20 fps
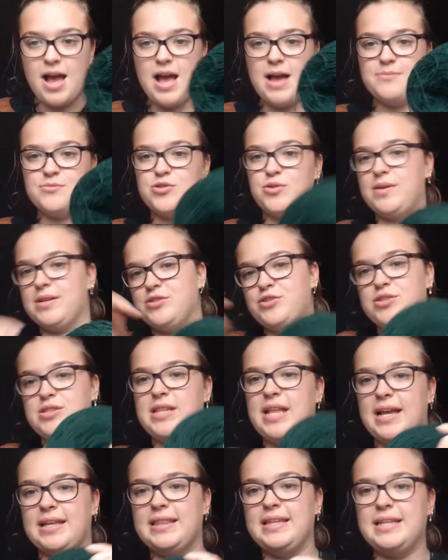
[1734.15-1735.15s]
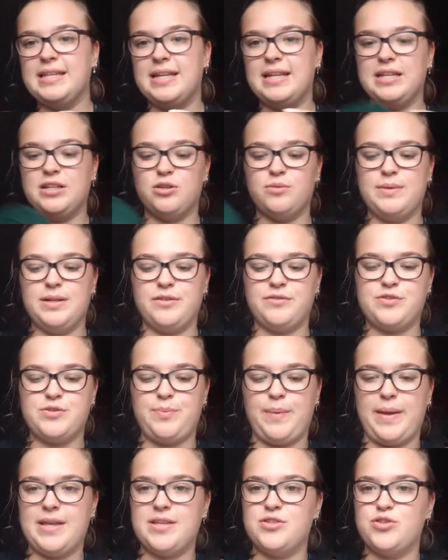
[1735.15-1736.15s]
So I just like need a little bit of
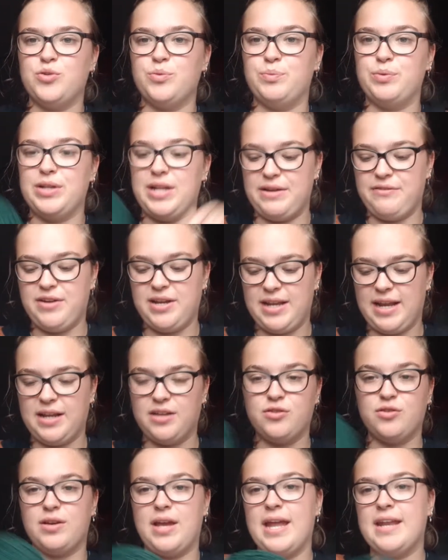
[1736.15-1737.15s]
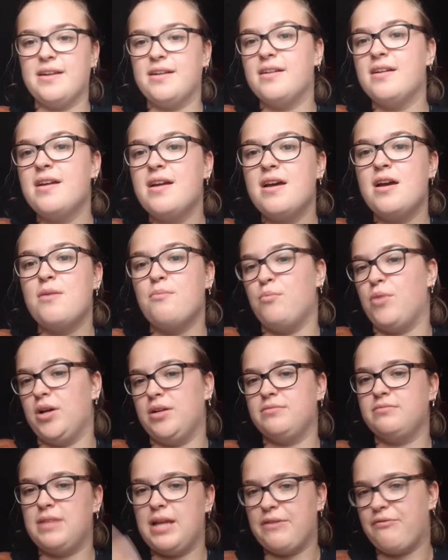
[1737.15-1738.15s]
space to put everything together. But
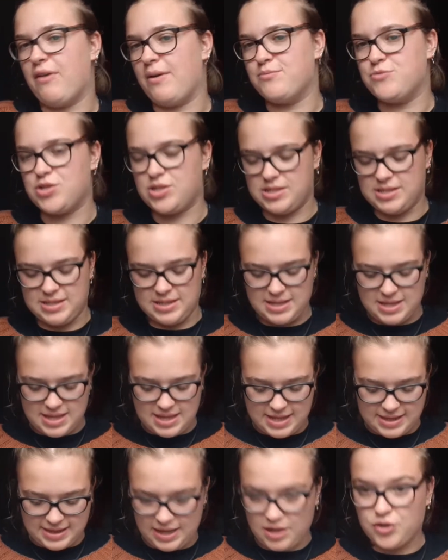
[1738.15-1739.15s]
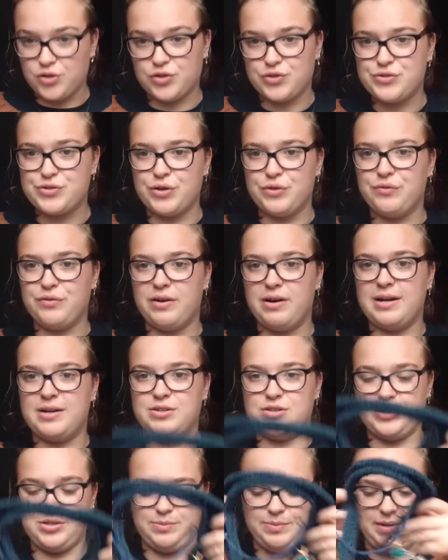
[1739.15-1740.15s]
if I'm just knitting on the sofa
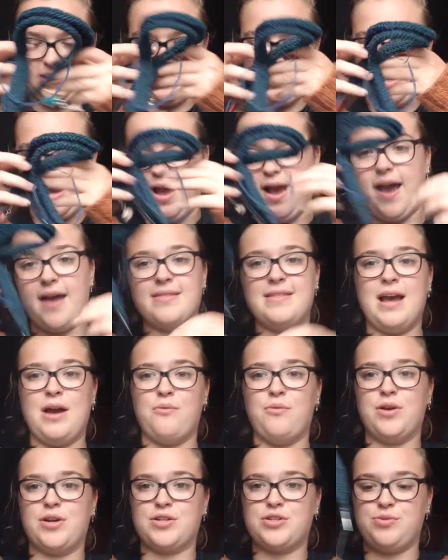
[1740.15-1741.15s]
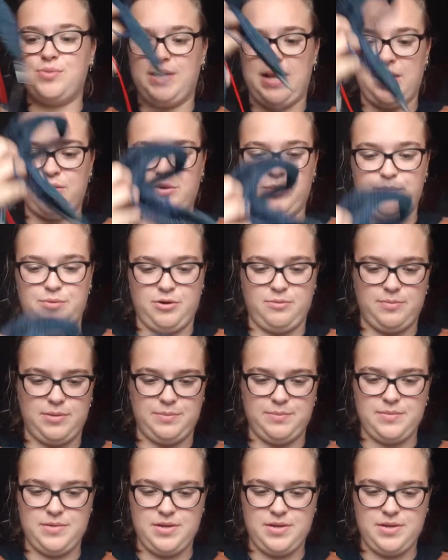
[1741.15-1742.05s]
or something, that works without a problem.